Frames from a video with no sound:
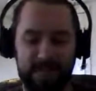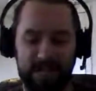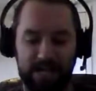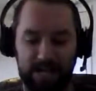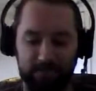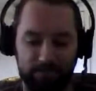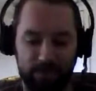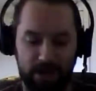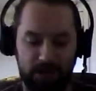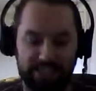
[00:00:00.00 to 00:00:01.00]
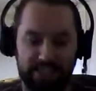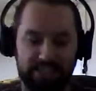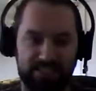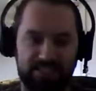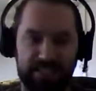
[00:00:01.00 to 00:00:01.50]

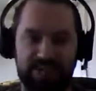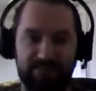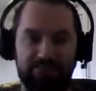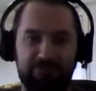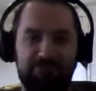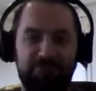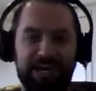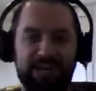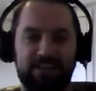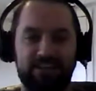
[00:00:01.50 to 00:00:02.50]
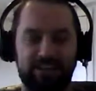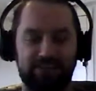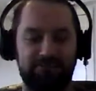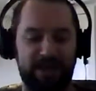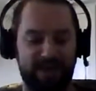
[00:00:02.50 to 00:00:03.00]
is having faith in
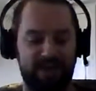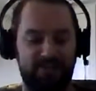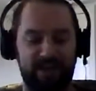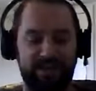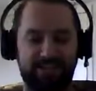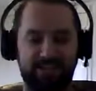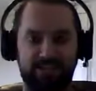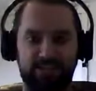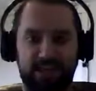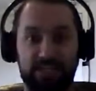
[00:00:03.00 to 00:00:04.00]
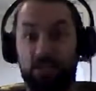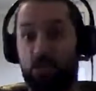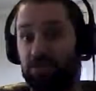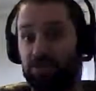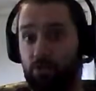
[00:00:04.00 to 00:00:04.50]
the fact that it's
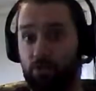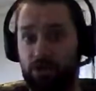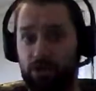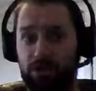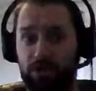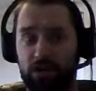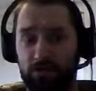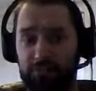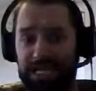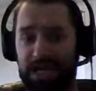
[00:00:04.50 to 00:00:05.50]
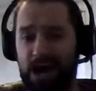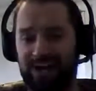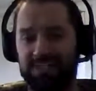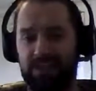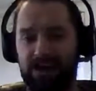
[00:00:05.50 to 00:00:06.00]
going to work,
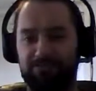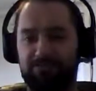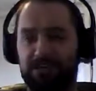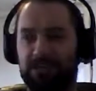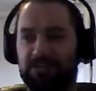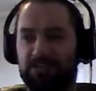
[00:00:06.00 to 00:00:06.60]
because of